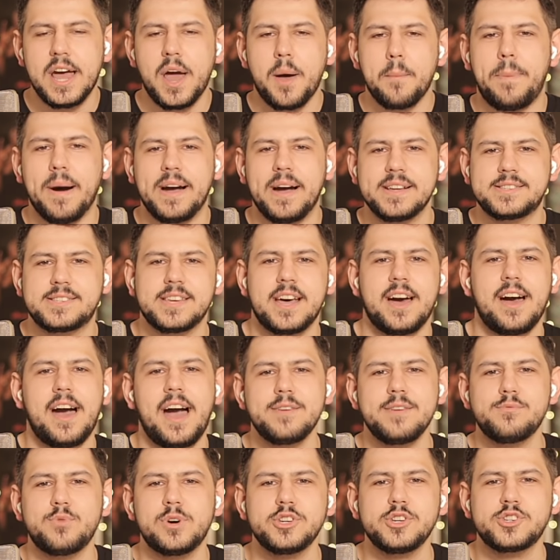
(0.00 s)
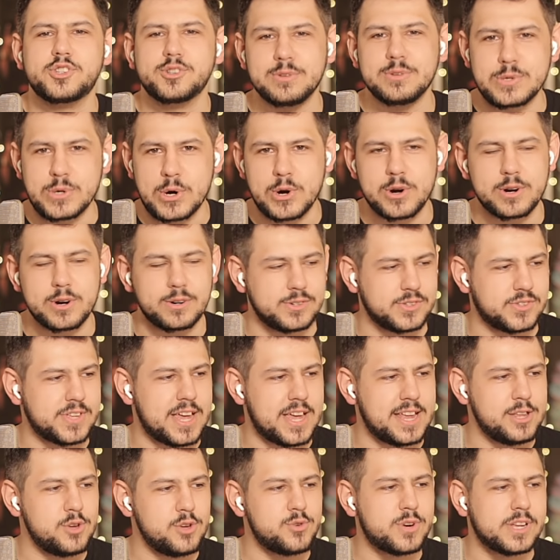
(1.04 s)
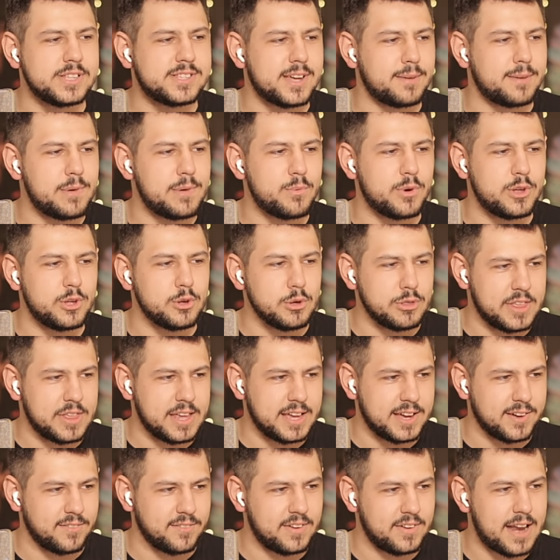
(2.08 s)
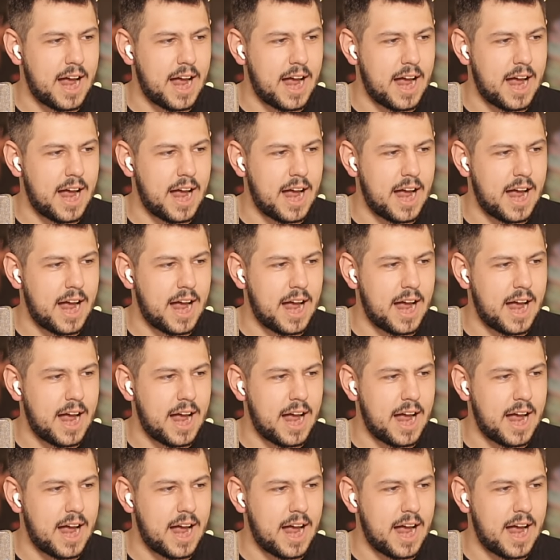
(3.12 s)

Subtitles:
But I want to show you hers, and you can tell me what you think of it.